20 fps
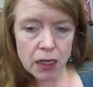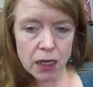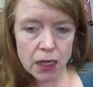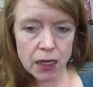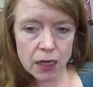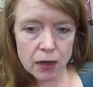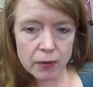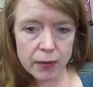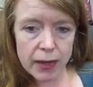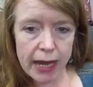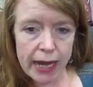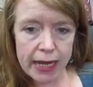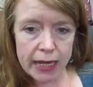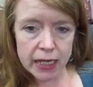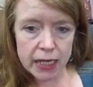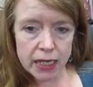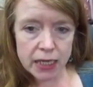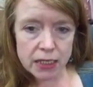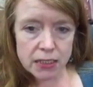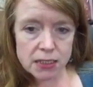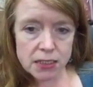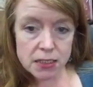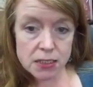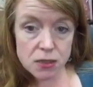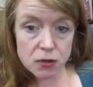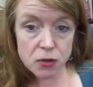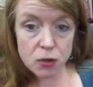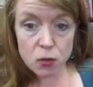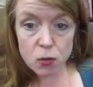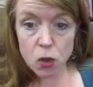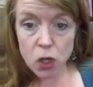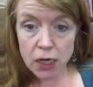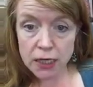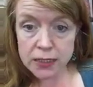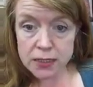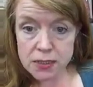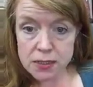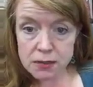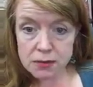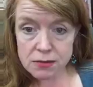And so there
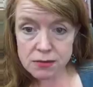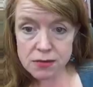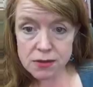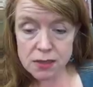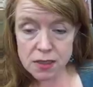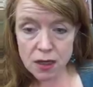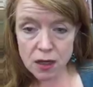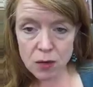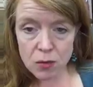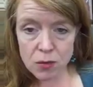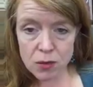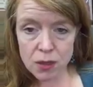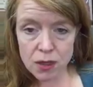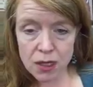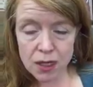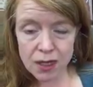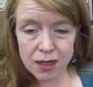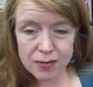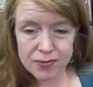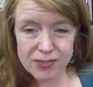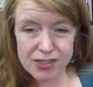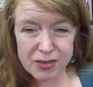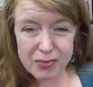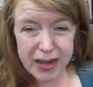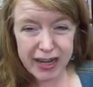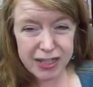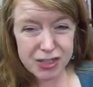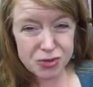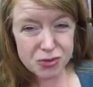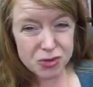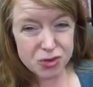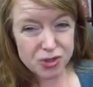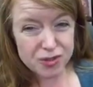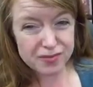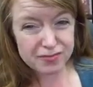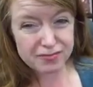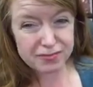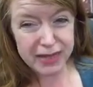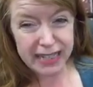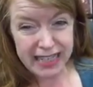was some
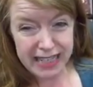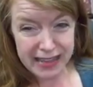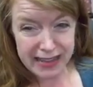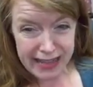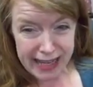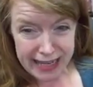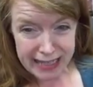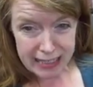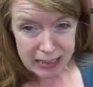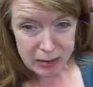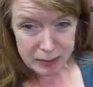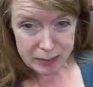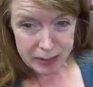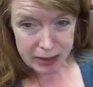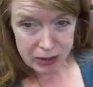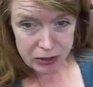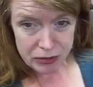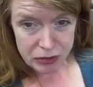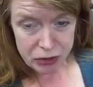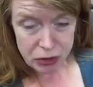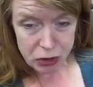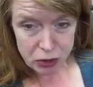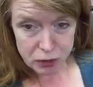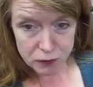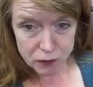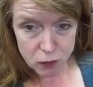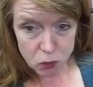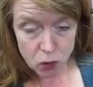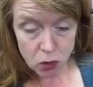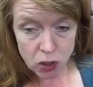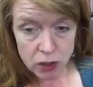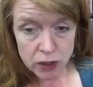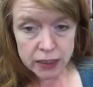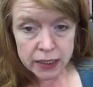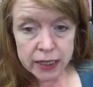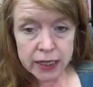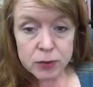actual money that they ended up being on the hook for,